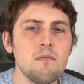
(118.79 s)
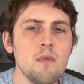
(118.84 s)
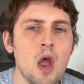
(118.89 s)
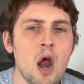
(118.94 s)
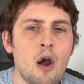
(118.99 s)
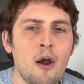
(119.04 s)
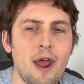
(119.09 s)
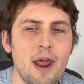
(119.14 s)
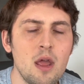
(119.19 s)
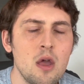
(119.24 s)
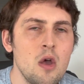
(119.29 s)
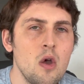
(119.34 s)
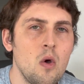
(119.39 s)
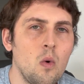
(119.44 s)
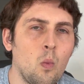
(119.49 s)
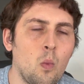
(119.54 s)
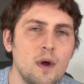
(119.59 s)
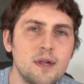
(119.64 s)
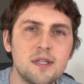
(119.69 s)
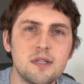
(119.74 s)
All right,
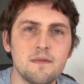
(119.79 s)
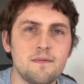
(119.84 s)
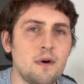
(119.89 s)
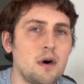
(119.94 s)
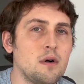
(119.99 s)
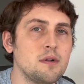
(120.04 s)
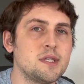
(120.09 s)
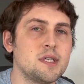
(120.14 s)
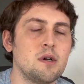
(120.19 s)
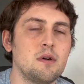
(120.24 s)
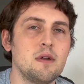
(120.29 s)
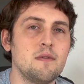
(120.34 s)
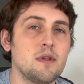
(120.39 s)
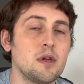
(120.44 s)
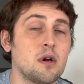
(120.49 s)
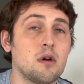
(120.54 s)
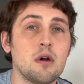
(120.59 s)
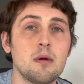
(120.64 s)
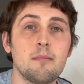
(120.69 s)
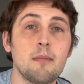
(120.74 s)
what's the volatility of the
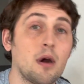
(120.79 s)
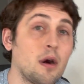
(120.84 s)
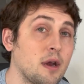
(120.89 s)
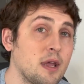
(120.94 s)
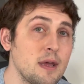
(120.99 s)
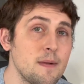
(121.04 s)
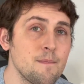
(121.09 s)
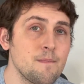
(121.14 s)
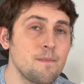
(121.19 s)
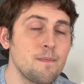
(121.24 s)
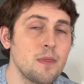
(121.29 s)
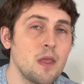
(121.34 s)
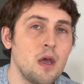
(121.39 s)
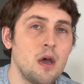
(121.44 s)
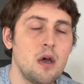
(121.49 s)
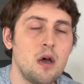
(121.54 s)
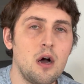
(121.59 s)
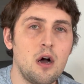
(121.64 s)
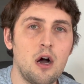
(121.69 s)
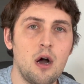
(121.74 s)
current market,
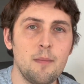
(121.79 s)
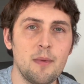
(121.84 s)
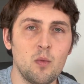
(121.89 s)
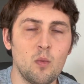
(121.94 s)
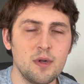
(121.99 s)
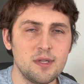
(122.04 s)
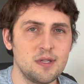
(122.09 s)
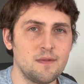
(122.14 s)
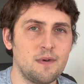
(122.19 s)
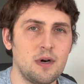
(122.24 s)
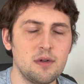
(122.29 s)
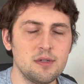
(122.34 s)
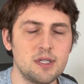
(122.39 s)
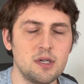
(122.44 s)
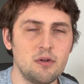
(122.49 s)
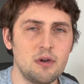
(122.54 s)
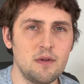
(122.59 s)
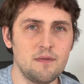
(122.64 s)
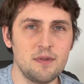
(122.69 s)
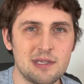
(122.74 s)
and what's the
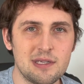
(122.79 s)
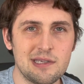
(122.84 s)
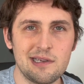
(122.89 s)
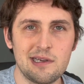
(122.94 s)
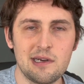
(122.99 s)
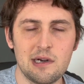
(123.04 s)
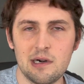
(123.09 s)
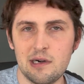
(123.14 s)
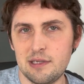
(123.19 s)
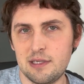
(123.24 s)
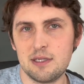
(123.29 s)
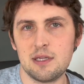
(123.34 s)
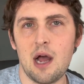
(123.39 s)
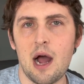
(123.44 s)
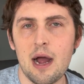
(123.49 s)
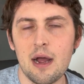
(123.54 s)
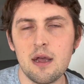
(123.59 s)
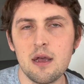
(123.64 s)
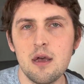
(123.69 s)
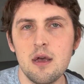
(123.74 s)
volatility of current
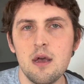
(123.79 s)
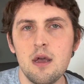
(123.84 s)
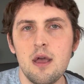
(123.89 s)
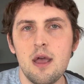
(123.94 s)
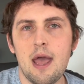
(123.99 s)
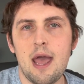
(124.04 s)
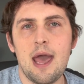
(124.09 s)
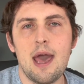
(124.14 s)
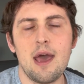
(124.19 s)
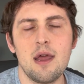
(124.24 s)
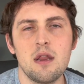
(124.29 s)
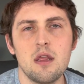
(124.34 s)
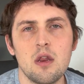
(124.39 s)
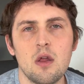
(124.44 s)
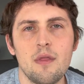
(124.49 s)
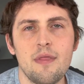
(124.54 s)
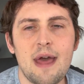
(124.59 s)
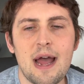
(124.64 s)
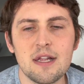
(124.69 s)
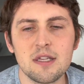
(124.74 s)
stock?
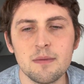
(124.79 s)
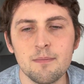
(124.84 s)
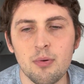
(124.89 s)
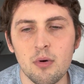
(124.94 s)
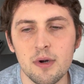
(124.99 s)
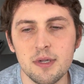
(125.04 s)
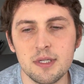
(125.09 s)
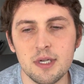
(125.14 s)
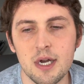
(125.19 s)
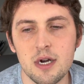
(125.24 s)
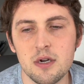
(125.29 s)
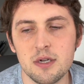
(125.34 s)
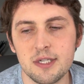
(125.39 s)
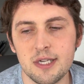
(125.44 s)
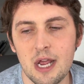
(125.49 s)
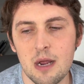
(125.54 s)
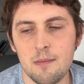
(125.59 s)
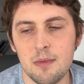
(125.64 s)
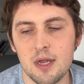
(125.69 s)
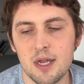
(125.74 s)
And that's important to
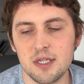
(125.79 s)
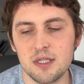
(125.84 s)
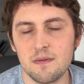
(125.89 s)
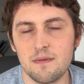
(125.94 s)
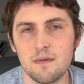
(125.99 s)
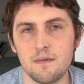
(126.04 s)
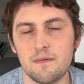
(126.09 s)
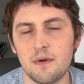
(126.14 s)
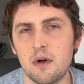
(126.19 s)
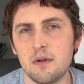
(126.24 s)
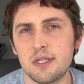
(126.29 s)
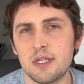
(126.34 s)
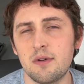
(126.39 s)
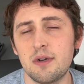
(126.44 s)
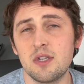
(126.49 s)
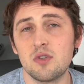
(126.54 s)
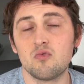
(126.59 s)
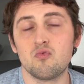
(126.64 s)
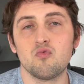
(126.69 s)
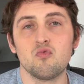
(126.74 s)
understand, because if
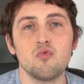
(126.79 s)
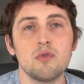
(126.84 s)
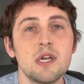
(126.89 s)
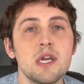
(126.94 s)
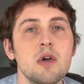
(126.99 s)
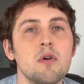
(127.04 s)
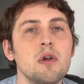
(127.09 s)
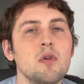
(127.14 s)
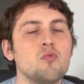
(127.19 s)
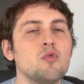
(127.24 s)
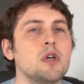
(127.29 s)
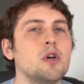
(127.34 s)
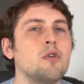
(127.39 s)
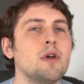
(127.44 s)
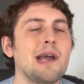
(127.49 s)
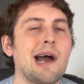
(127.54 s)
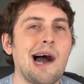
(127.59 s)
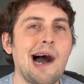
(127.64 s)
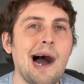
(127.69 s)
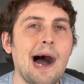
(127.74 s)
volatility is
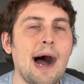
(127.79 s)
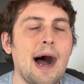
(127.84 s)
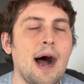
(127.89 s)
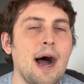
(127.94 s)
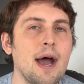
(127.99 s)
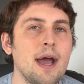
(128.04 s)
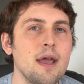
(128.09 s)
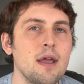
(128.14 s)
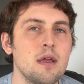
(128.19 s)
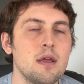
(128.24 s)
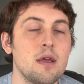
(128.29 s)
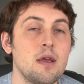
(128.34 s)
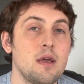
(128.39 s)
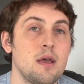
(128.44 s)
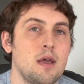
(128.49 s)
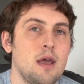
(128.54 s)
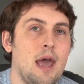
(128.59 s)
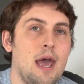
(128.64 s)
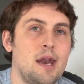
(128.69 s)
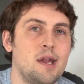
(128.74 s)
really high,
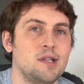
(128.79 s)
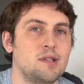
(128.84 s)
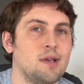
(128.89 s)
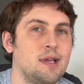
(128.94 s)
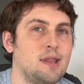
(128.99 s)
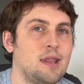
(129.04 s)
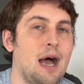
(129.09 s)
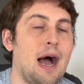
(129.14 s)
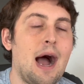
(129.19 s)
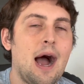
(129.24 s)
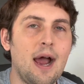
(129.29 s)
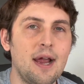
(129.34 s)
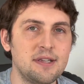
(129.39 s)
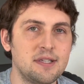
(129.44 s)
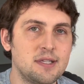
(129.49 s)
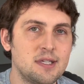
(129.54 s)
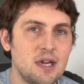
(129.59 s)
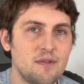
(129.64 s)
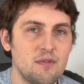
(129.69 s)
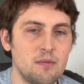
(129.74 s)
and it's like the
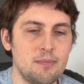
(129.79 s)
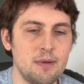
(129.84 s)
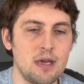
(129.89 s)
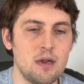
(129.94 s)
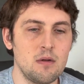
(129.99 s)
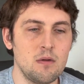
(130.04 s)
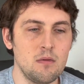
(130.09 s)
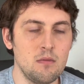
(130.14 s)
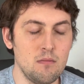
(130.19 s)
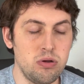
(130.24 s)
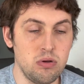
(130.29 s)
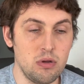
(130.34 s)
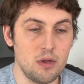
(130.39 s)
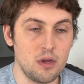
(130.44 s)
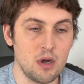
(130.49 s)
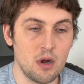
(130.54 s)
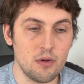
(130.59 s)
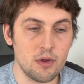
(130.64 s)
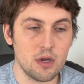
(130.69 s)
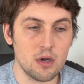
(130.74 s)
highest it's ever been,
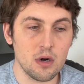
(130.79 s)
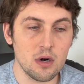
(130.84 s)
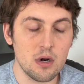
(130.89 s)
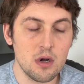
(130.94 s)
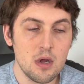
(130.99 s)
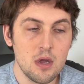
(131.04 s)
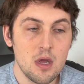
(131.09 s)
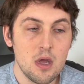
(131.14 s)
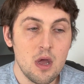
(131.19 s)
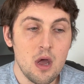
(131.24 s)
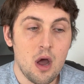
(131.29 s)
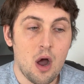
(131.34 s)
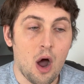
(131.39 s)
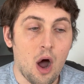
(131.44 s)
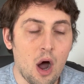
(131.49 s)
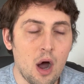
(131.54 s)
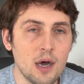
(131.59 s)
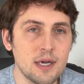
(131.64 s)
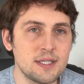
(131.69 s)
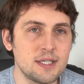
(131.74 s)
your
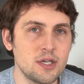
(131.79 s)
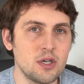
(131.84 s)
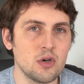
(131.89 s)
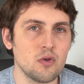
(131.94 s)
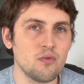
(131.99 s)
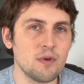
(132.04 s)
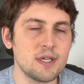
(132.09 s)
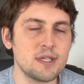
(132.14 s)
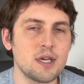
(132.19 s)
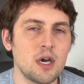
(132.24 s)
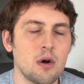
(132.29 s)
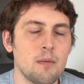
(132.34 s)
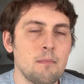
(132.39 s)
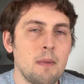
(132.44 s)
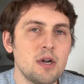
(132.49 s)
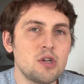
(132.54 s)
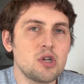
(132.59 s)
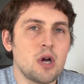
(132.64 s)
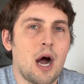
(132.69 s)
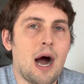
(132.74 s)
odds and your risk are
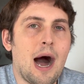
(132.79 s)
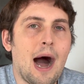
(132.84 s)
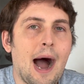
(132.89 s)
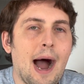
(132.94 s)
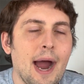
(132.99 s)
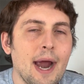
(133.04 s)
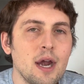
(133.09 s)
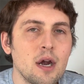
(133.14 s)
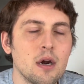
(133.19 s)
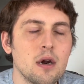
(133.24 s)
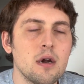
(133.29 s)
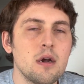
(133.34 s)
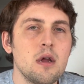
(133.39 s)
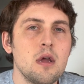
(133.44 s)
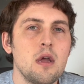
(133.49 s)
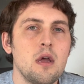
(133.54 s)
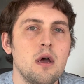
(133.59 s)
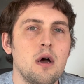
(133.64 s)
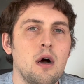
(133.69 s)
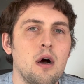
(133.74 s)
much higher,
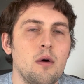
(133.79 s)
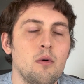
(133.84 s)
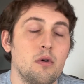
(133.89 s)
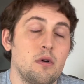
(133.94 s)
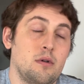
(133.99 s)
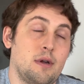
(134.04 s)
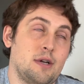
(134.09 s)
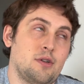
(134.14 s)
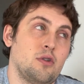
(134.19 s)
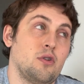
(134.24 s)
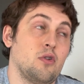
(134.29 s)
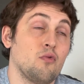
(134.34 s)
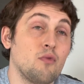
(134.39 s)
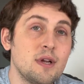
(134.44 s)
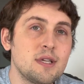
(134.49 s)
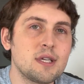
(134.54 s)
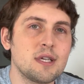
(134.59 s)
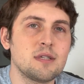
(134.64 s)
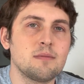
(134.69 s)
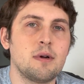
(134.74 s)
or actually your
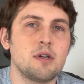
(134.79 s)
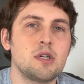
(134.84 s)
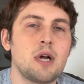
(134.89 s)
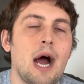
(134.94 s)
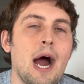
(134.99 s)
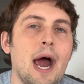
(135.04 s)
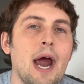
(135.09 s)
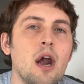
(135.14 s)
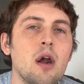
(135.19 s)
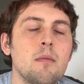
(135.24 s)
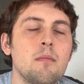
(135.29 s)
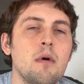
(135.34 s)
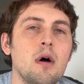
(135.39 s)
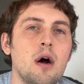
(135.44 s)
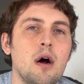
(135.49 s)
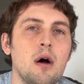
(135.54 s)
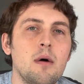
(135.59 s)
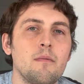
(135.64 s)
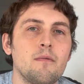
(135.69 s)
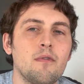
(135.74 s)
risk is much
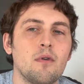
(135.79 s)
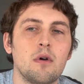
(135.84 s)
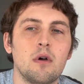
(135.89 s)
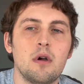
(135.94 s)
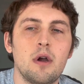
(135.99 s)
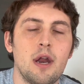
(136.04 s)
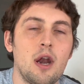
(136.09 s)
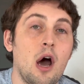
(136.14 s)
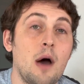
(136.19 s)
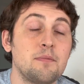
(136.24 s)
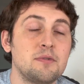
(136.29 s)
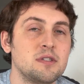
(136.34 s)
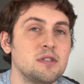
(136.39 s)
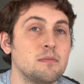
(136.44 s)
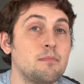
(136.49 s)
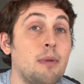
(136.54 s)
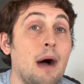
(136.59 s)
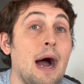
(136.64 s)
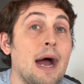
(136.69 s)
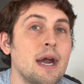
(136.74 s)
higher for an options
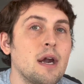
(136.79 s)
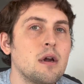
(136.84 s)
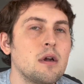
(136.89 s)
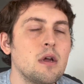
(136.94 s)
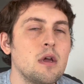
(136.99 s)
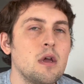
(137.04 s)
buyer,